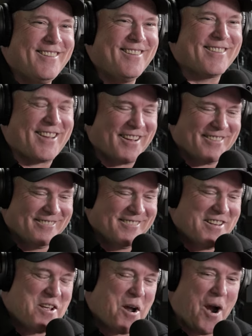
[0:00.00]
Oh, okay.
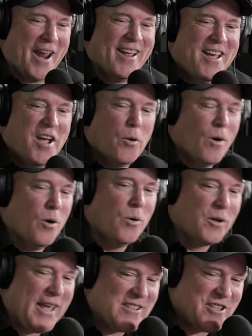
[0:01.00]
All right. Well, we'll
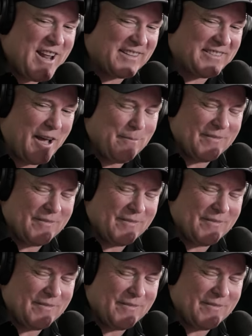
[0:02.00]
catch you next time.